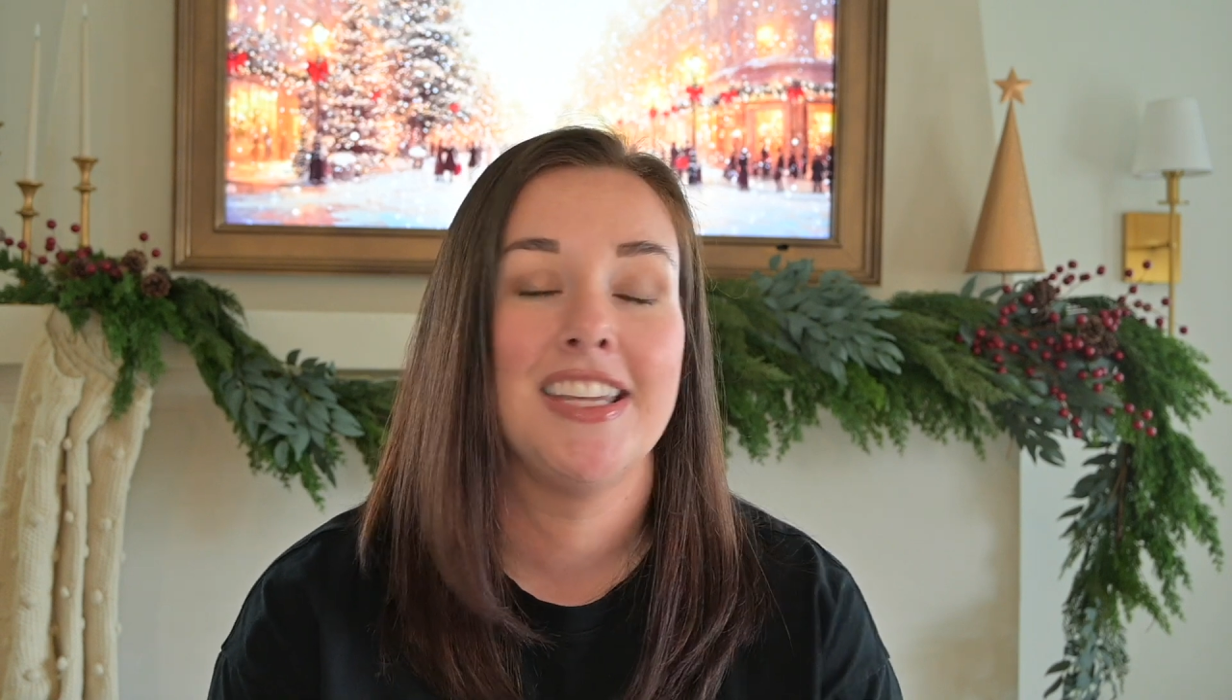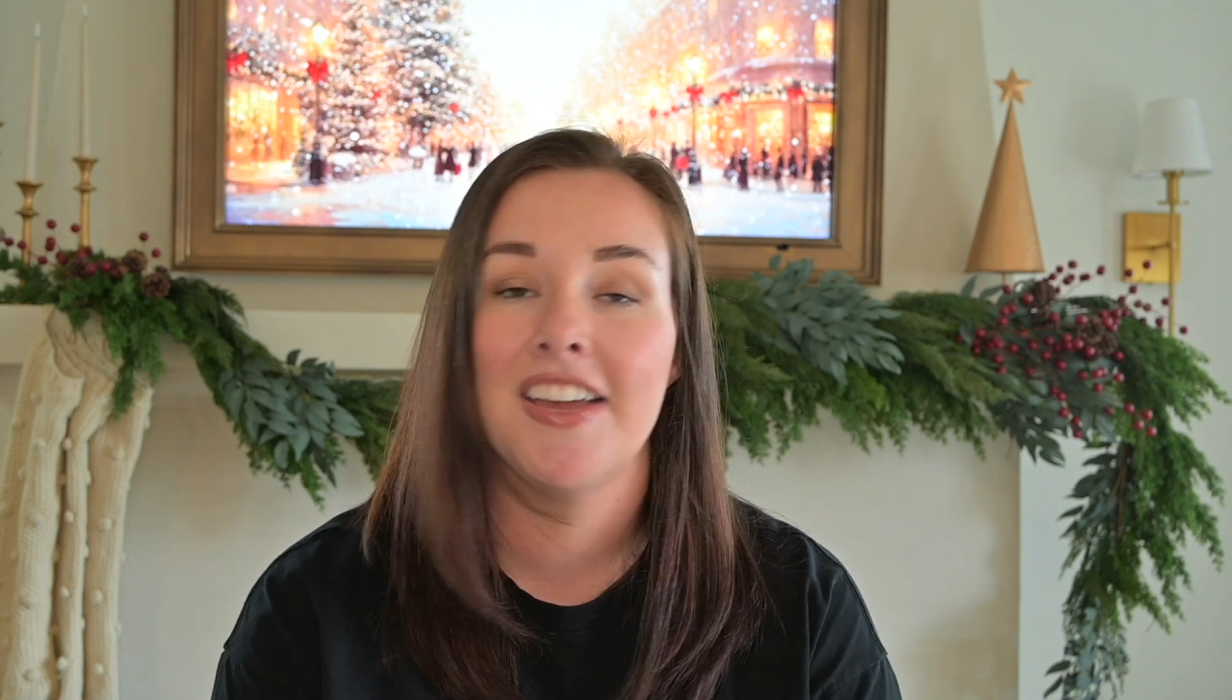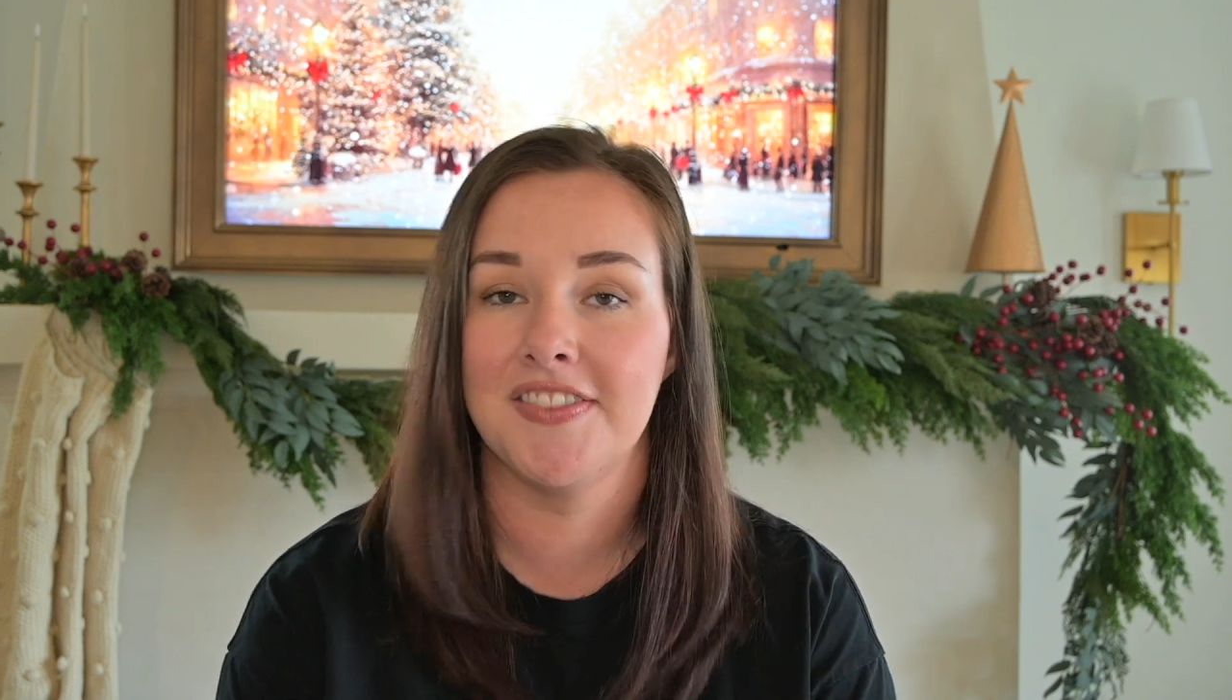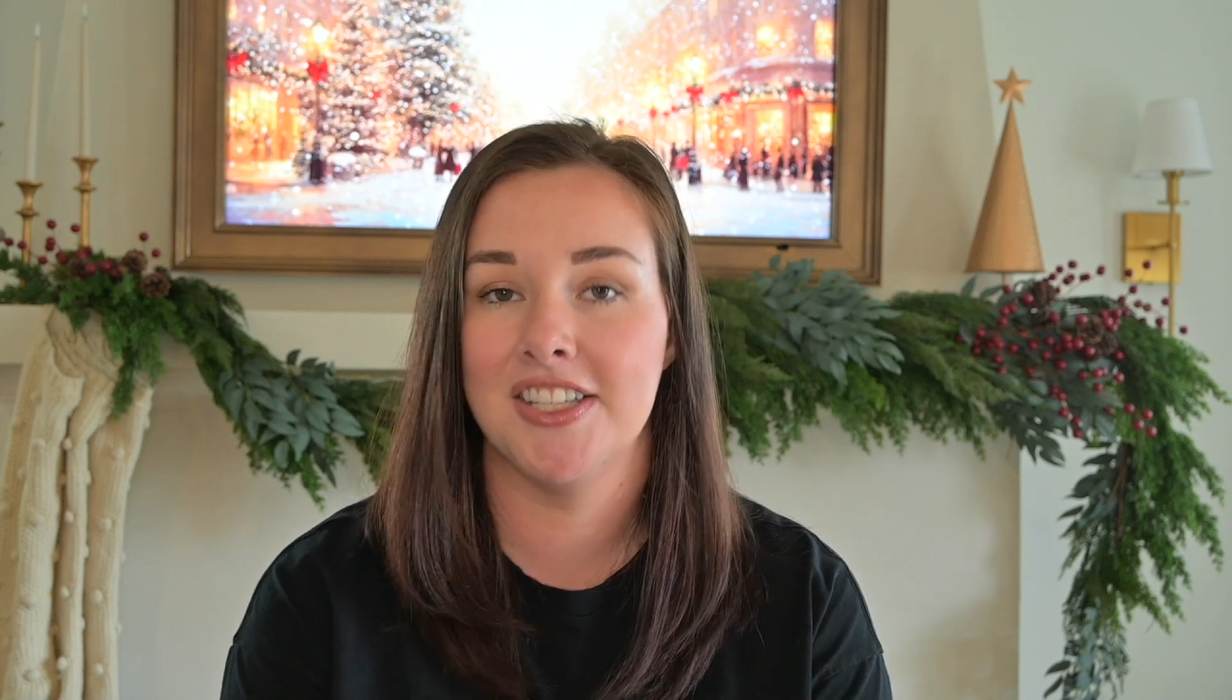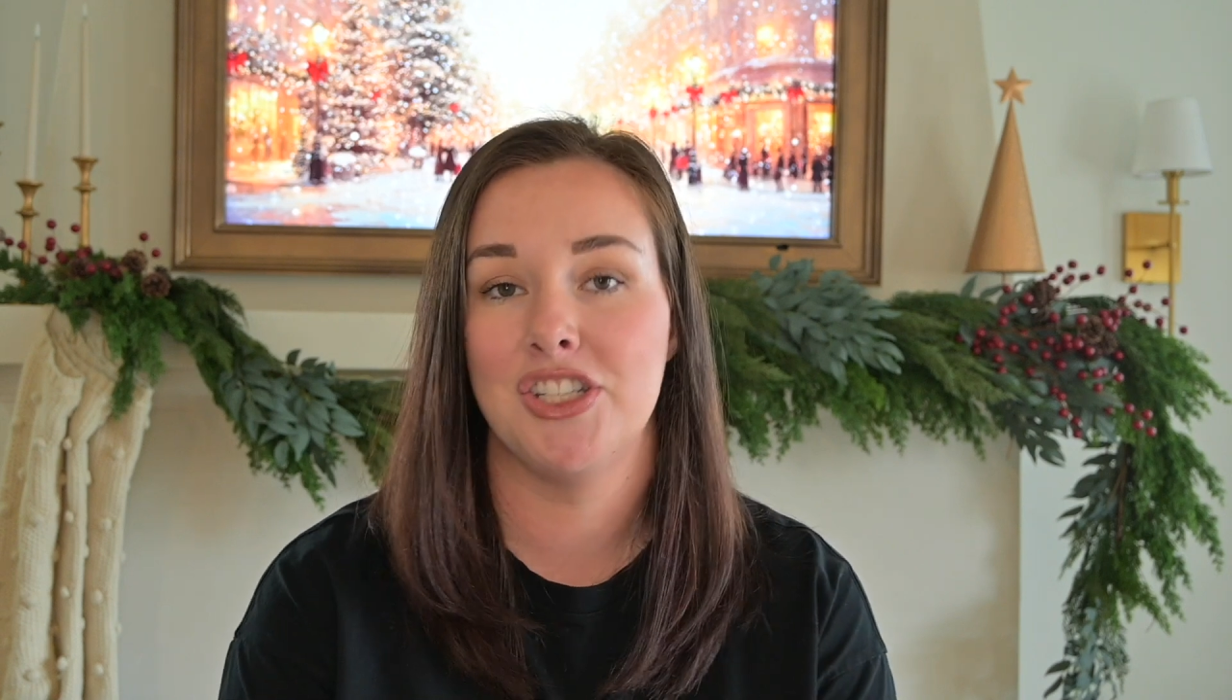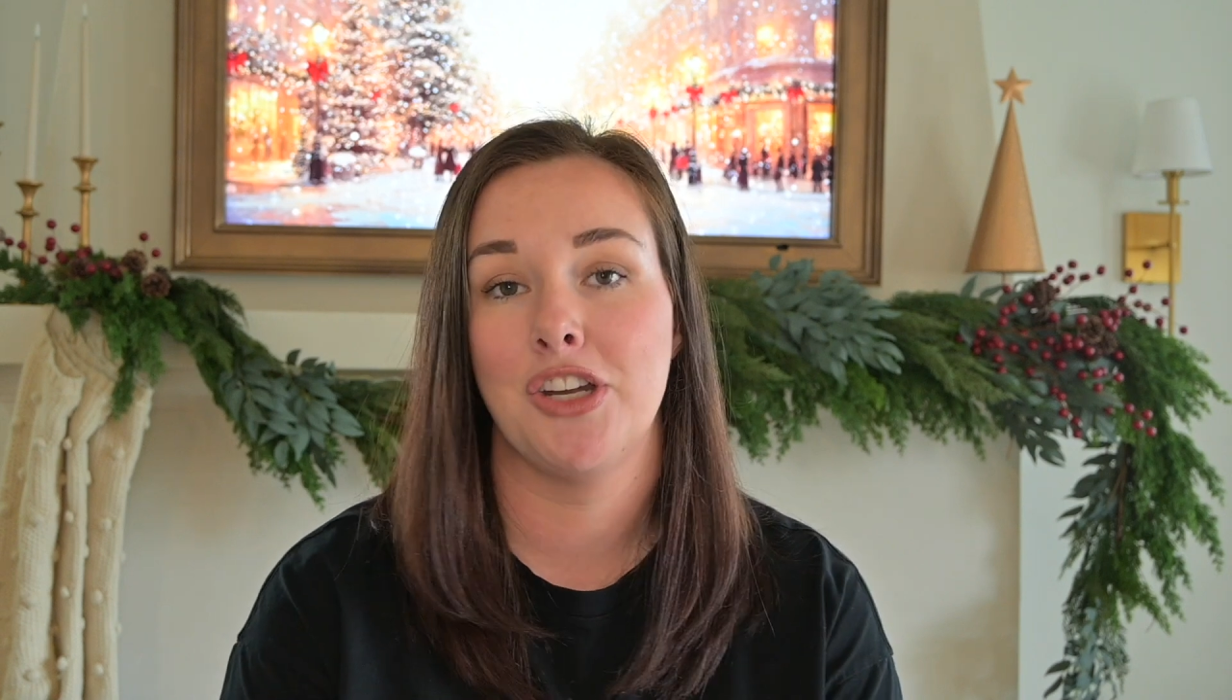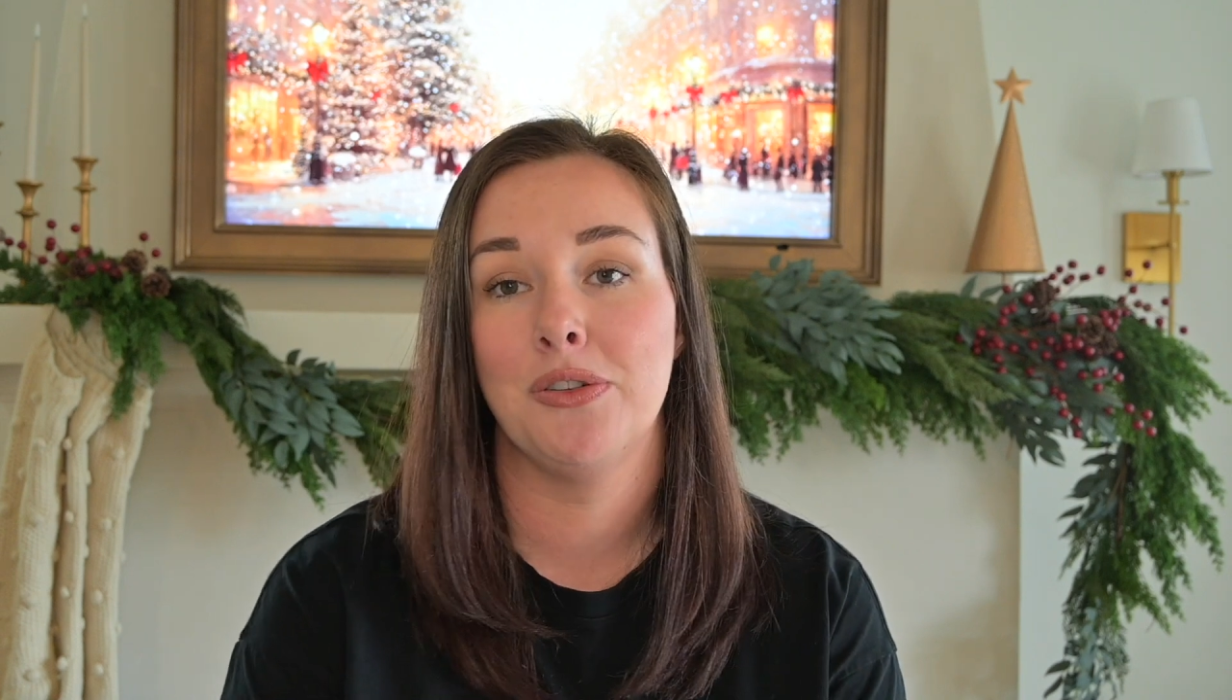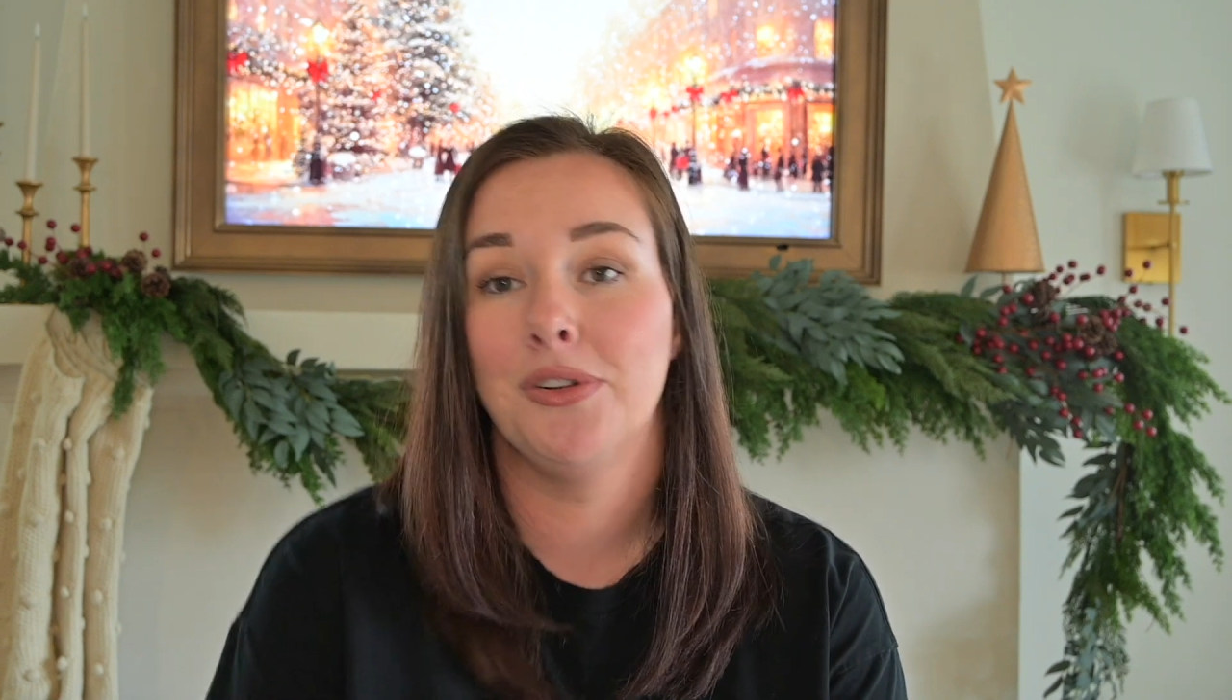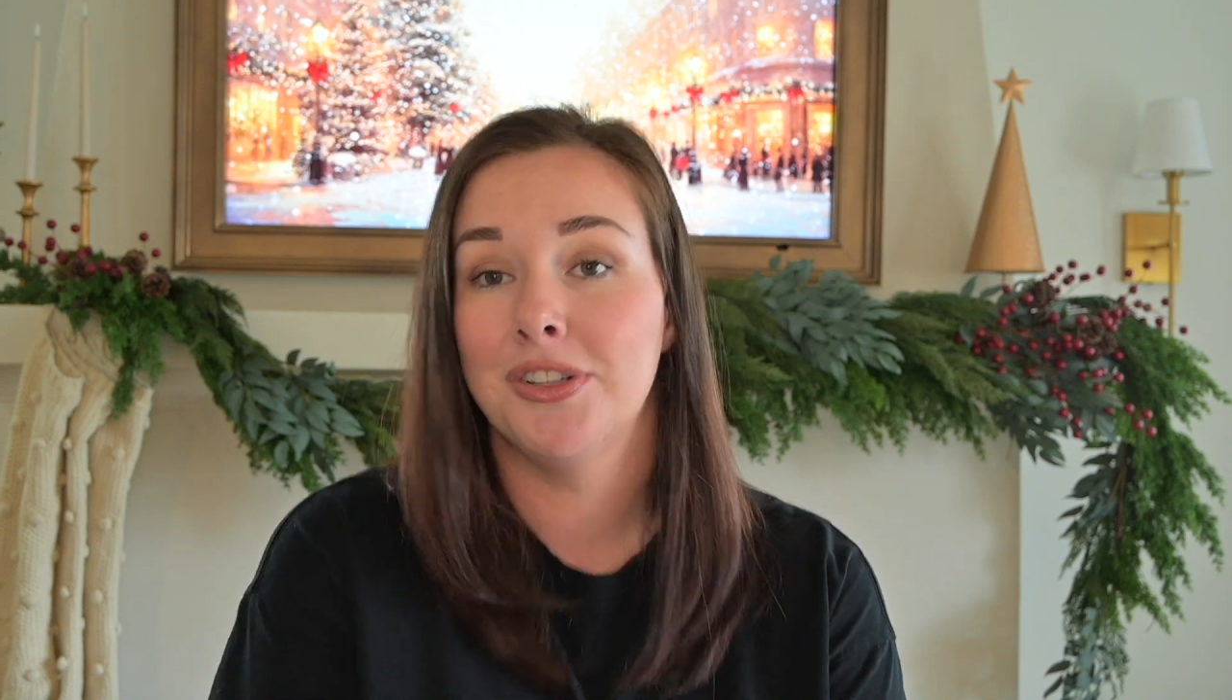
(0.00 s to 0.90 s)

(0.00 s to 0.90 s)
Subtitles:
gifts in general,